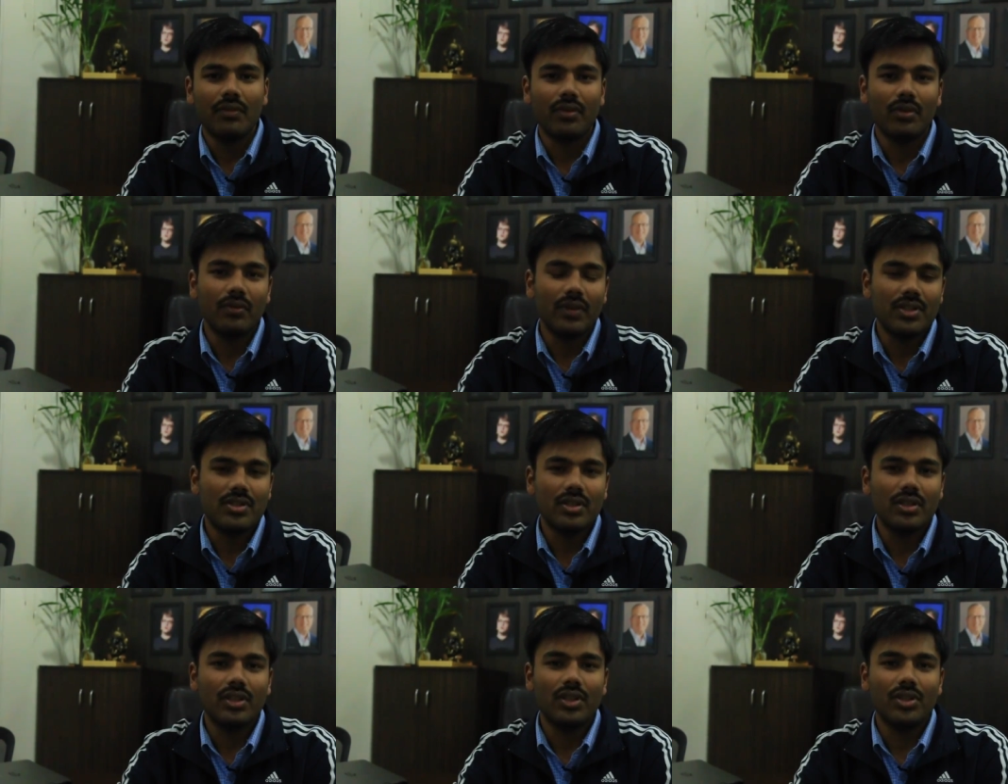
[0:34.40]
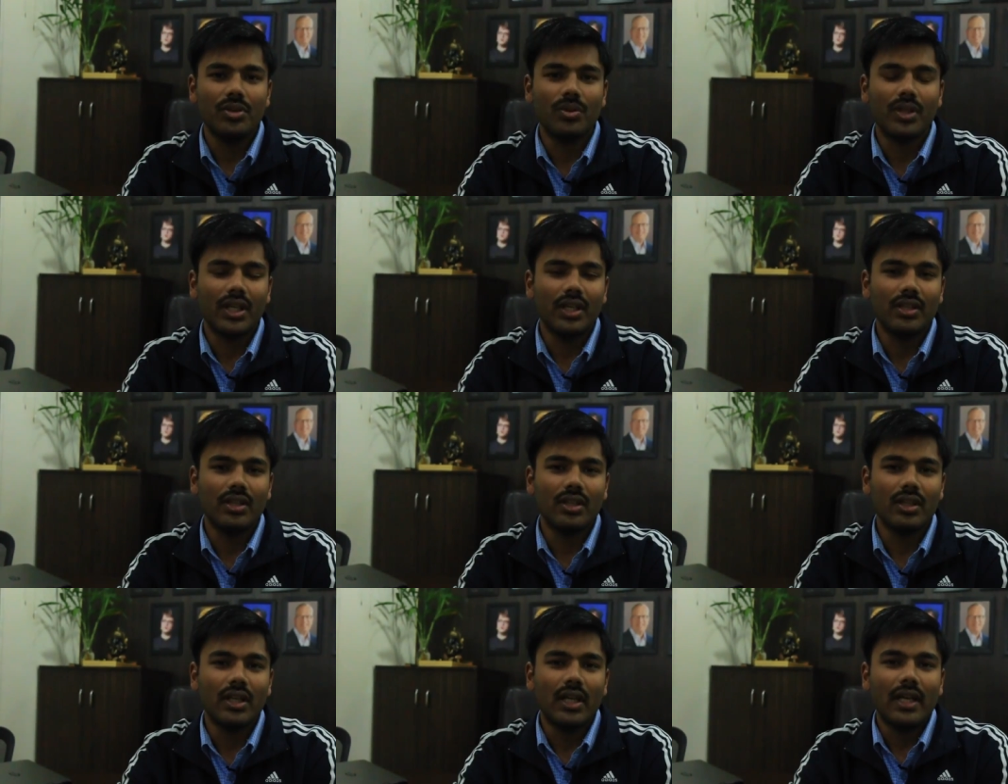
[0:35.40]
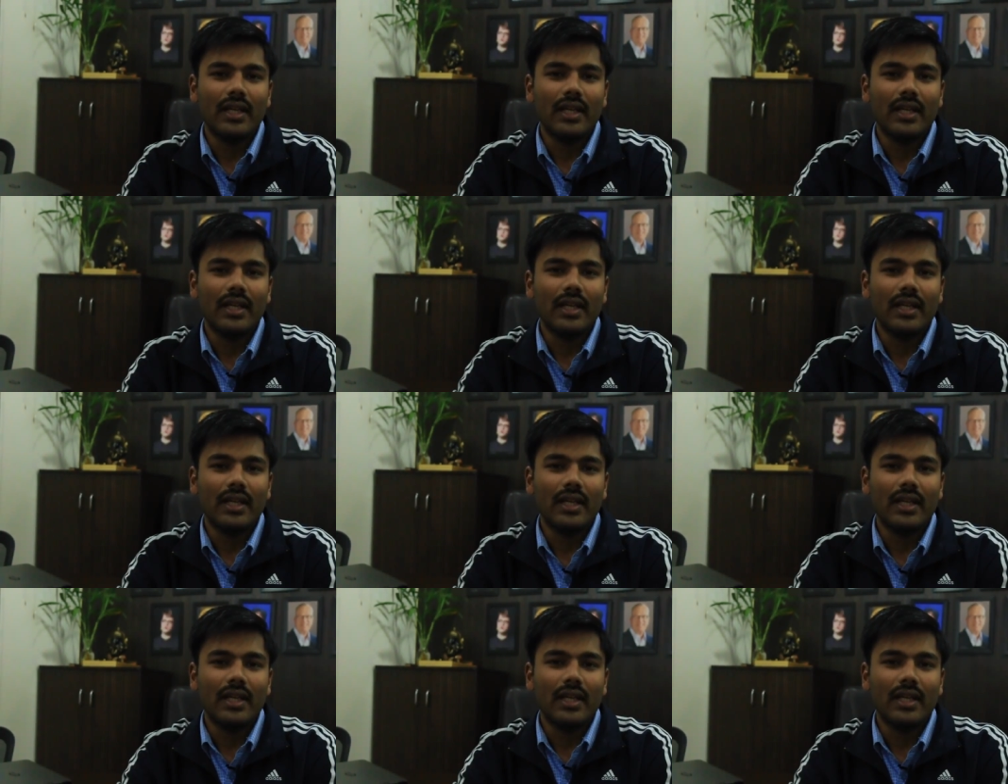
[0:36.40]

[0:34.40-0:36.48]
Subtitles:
for which you can